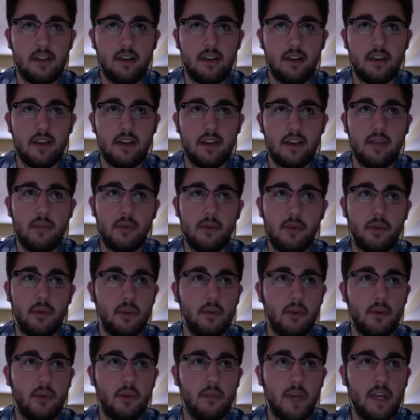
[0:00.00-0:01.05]
a game you really
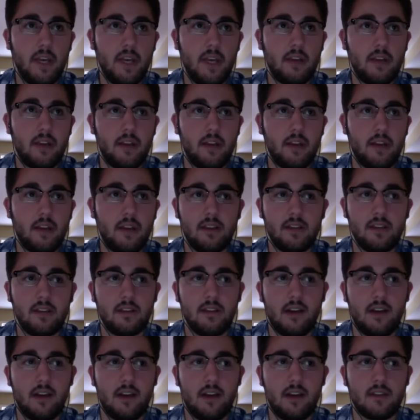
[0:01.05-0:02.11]
want to make, and it's
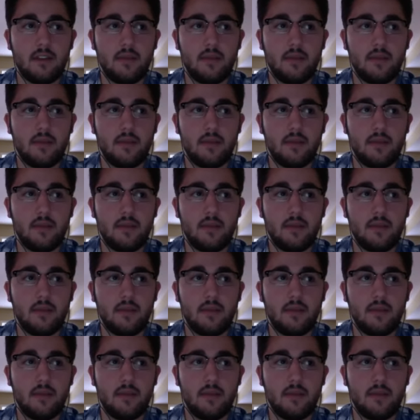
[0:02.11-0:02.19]
not